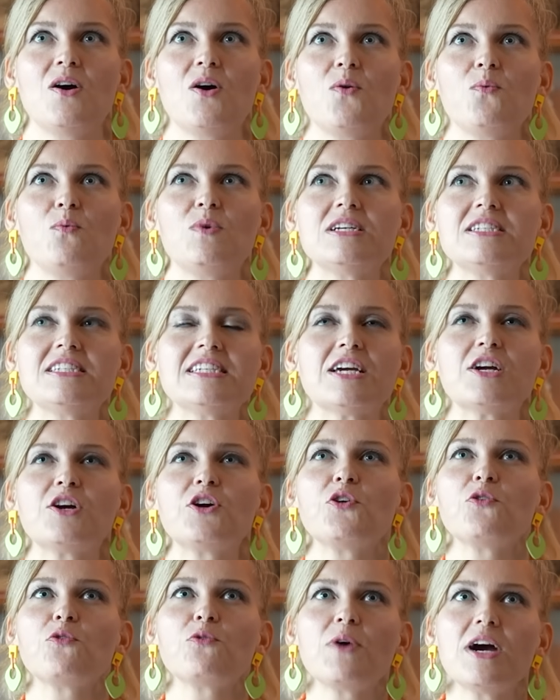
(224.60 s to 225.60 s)
was
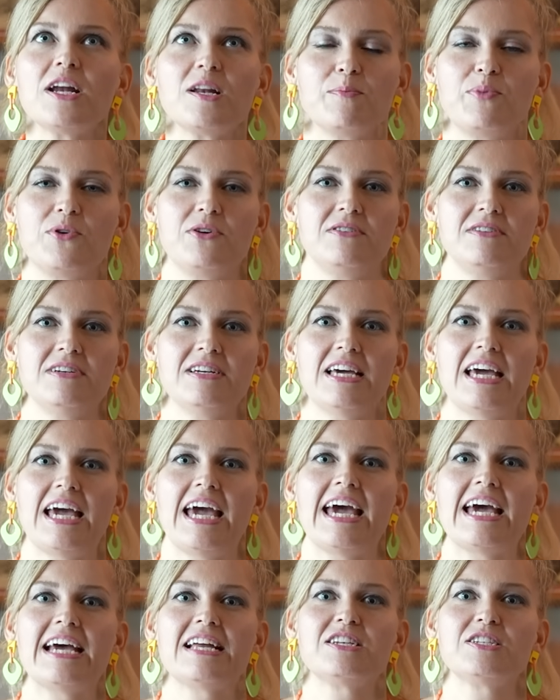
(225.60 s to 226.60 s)
incredible
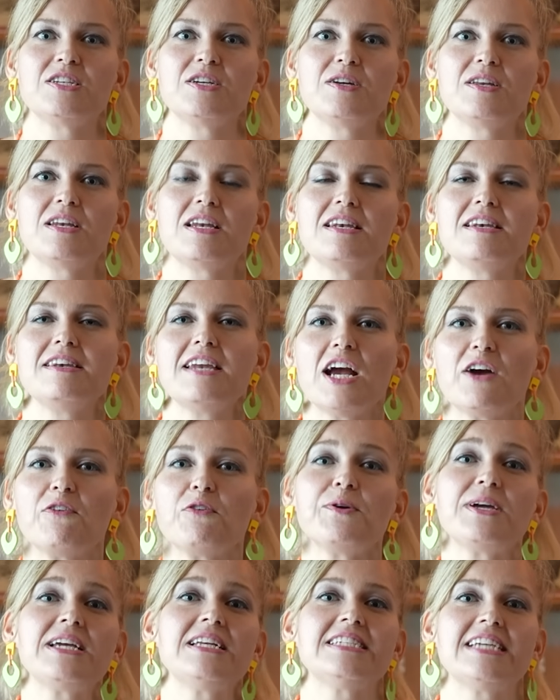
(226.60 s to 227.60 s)
at
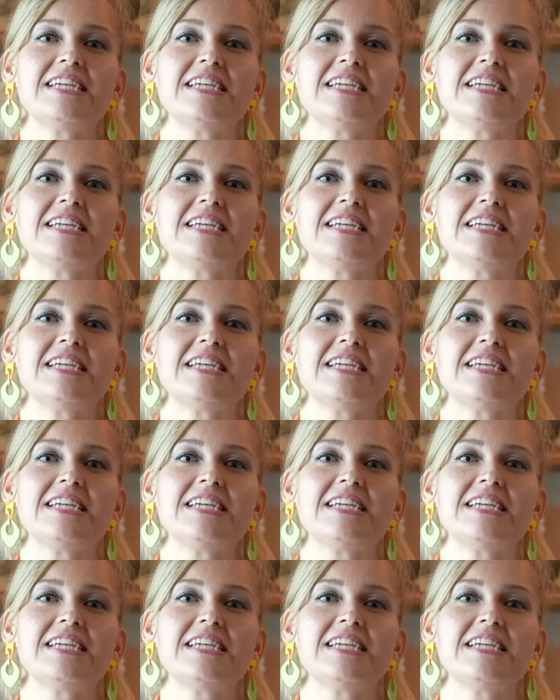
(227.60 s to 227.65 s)
narrowing